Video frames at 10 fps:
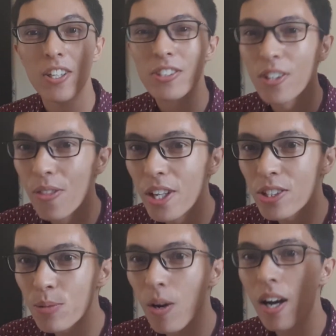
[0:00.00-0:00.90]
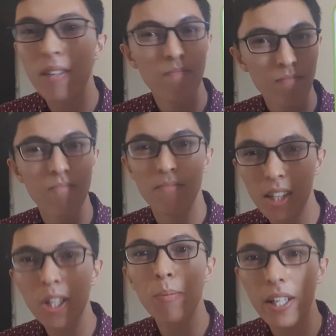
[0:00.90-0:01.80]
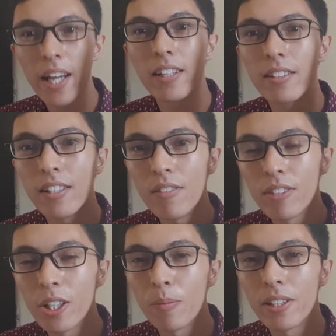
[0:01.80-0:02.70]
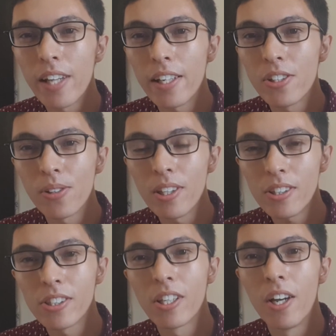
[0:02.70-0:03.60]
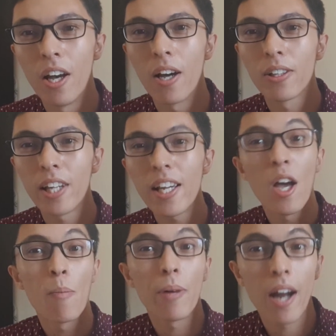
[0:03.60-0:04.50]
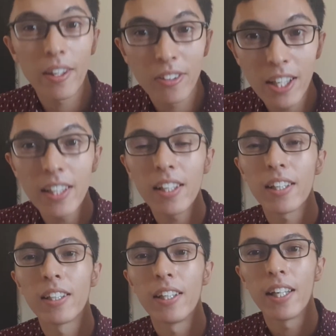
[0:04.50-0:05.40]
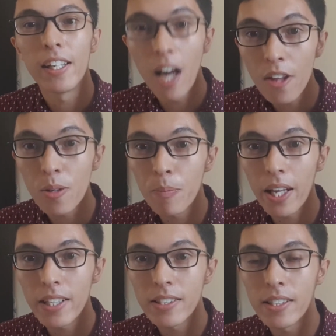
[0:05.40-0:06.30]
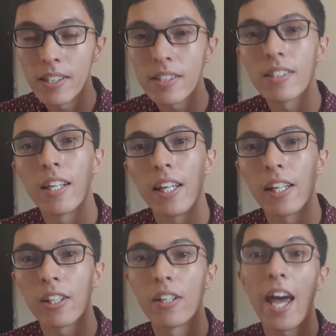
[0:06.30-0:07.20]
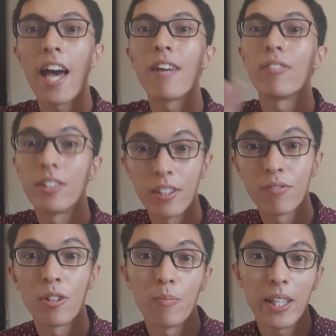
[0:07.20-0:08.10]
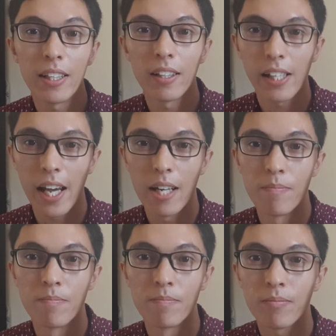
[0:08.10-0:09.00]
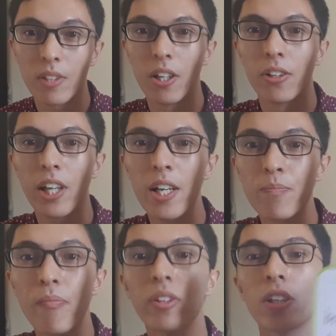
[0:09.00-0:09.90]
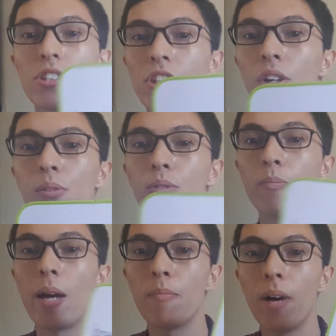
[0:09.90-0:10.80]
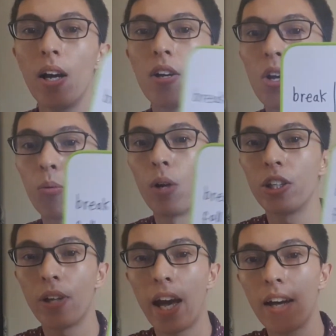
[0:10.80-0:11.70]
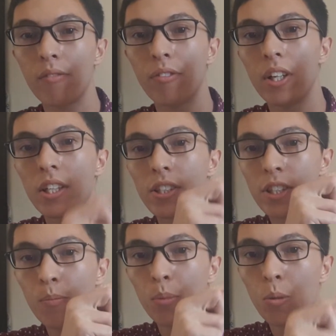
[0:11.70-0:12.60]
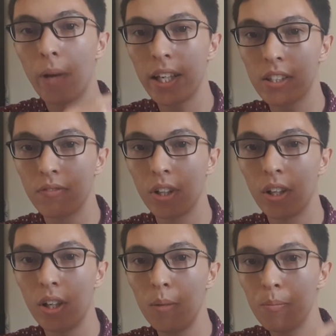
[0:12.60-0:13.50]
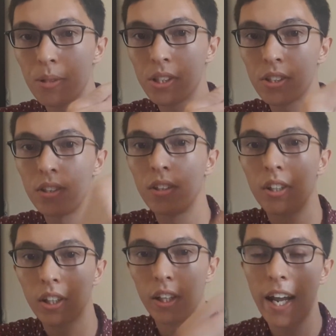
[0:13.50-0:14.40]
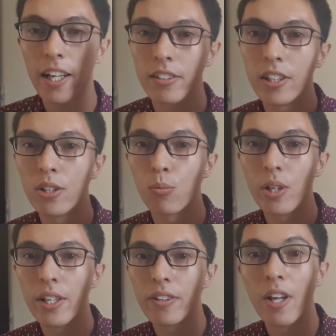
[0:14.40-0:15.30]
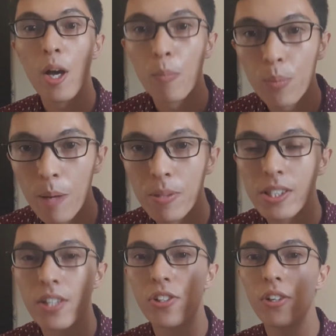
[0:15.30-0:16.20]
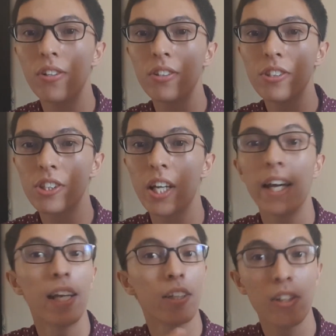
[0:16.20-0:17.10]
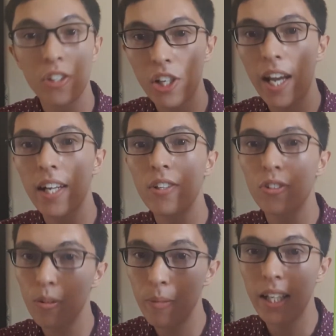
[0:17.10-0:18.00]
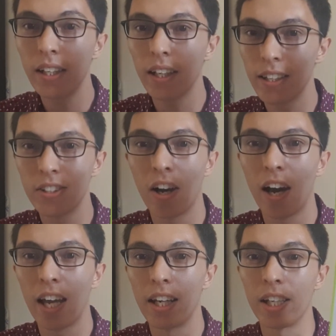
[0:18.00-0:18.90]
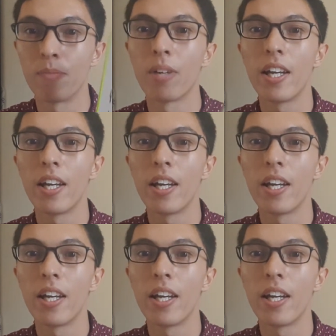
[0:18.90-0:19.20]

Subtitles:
So this one, a little bit negative, a little bit dangerous, okay? But I think in other places, it can have a different meaning again, okay? So remember, when you have simple base verbs connected with prepositions, it can change the meaning entirely.